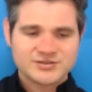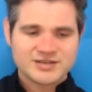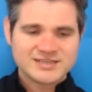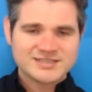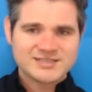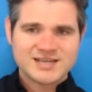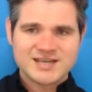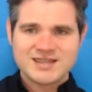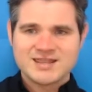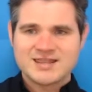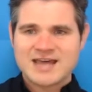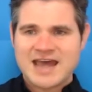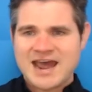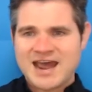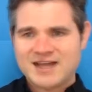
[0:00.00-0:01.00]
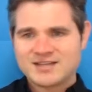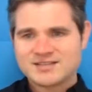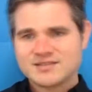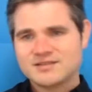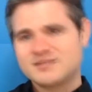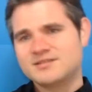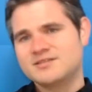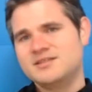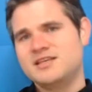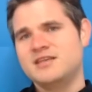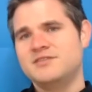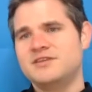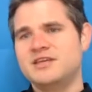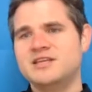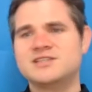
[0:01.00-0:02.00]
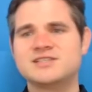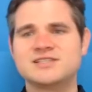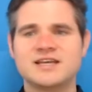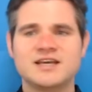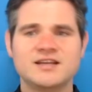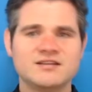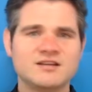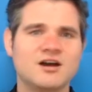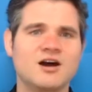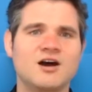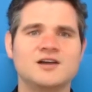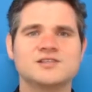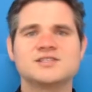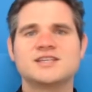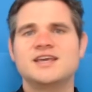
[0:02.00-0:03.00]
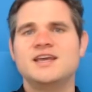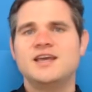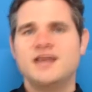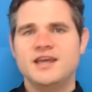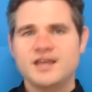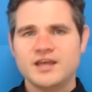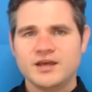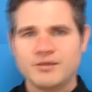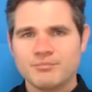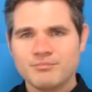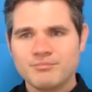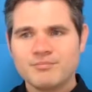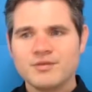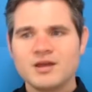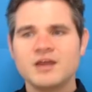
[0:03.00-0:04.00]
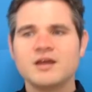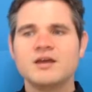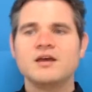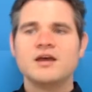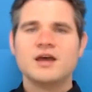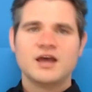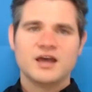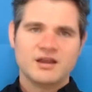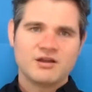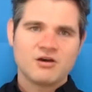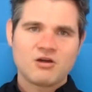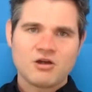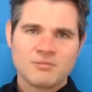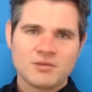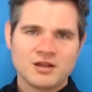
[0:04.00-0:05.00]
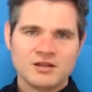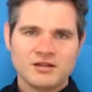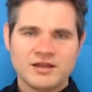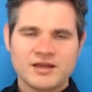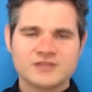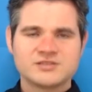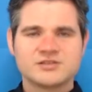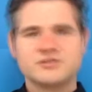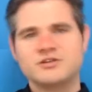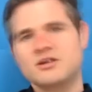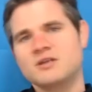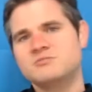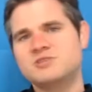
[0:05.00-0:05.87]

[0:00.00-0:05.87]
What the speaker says: So I can say that TV set cost him an arm and a leg. So your